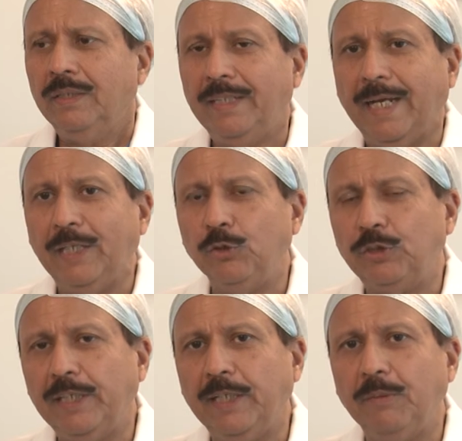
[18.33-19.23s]
The
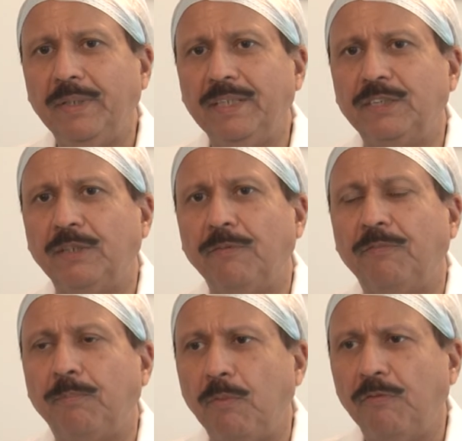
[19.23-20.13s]
endothelium is the
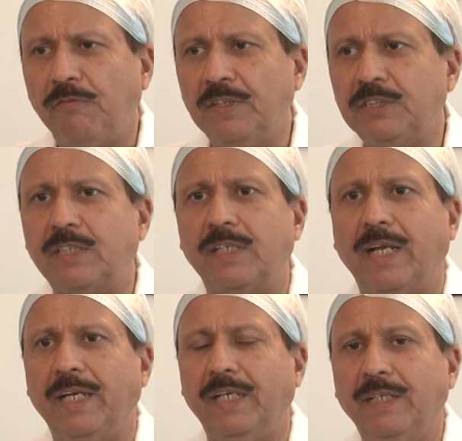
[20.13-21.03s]
first
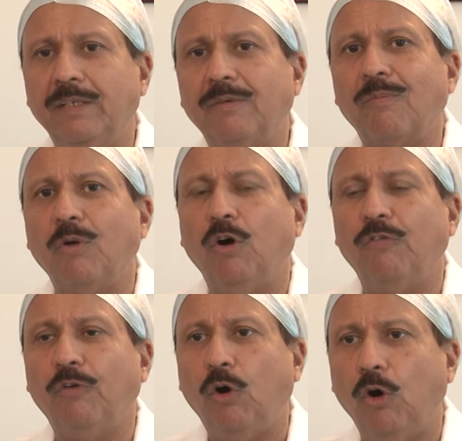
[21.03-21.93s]
lining
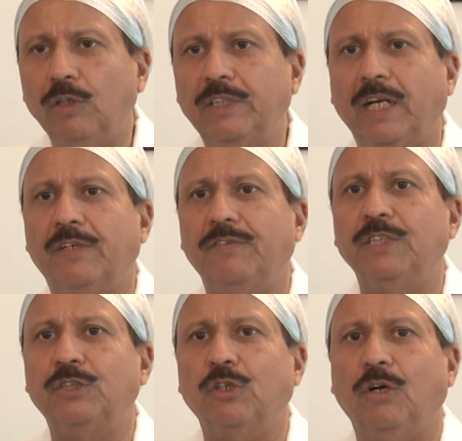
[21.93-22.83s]
of all the
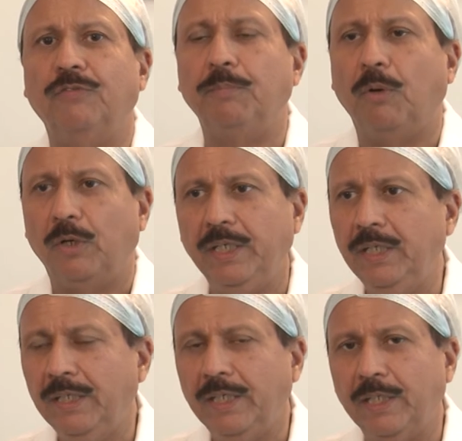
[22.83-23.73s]
arteries of the body,
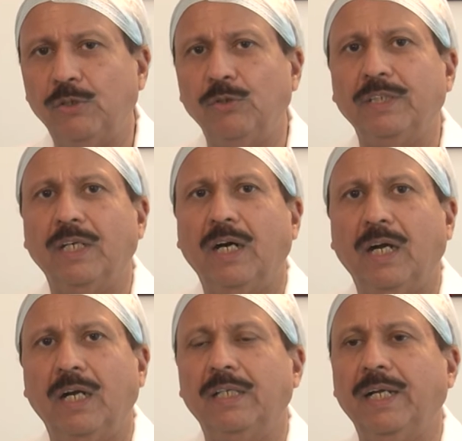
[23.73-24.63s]
including the
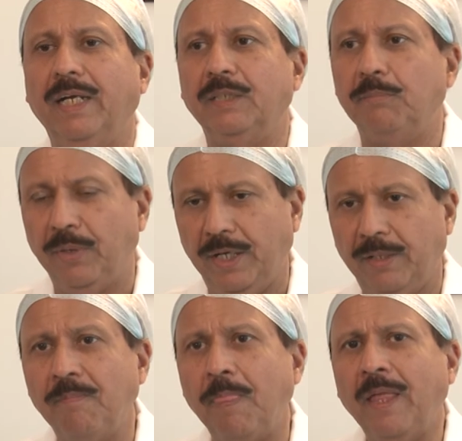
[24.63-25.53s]
heart and the
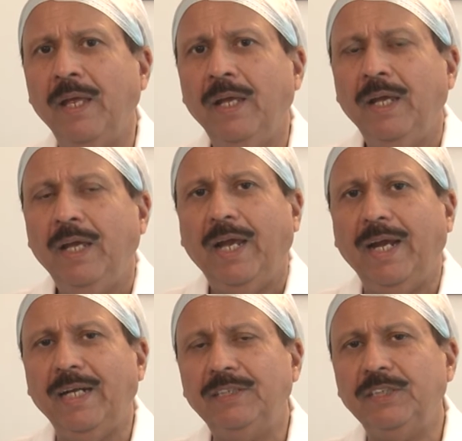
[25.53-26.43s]
brain.
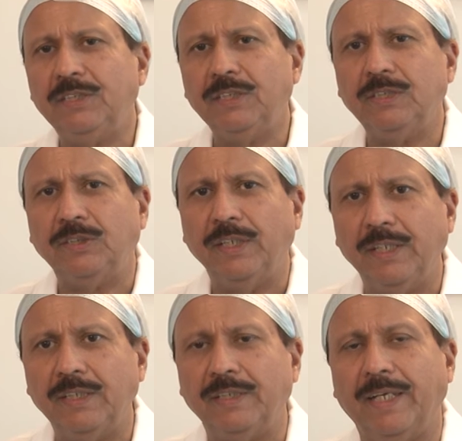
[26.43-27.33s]
And this is
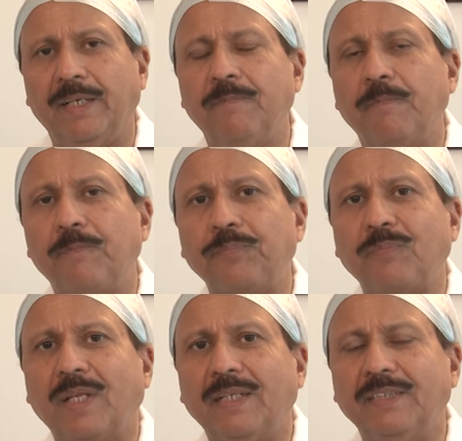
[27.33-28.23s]
thinner than
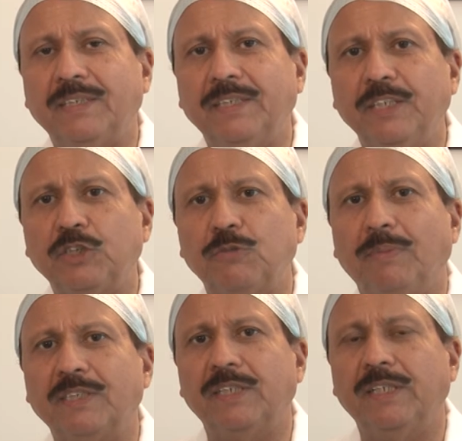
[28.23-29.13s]
the thinnest
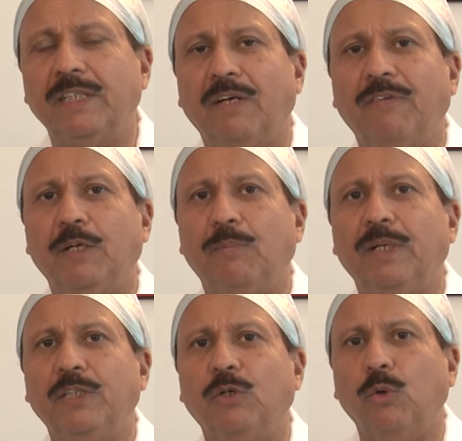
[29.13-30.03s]
muslin available
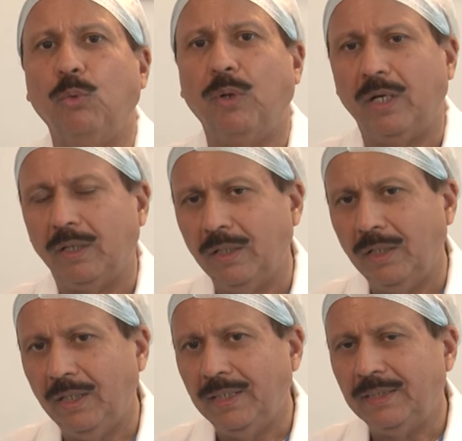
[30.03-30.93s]
in the whole world.
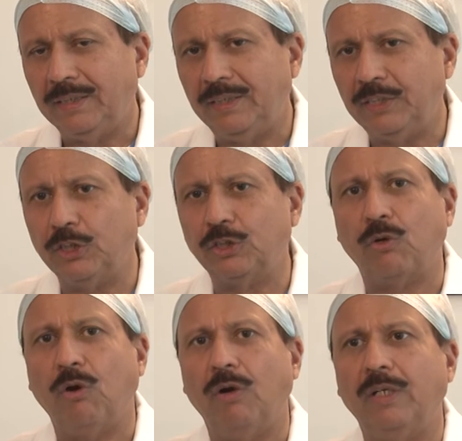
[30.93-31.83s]
This is
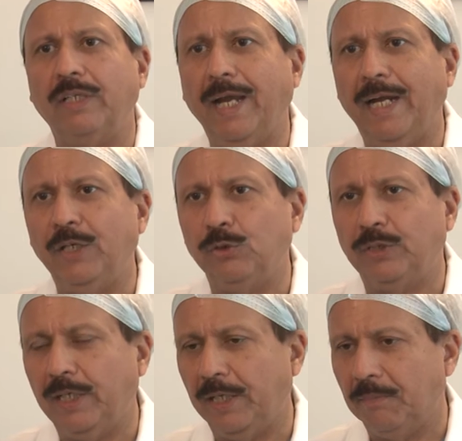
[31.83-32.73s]
called
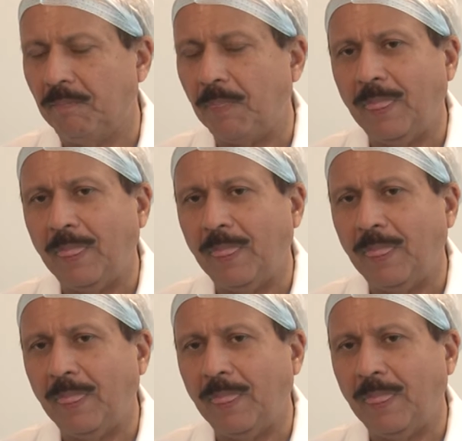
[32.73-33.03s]
endothelium.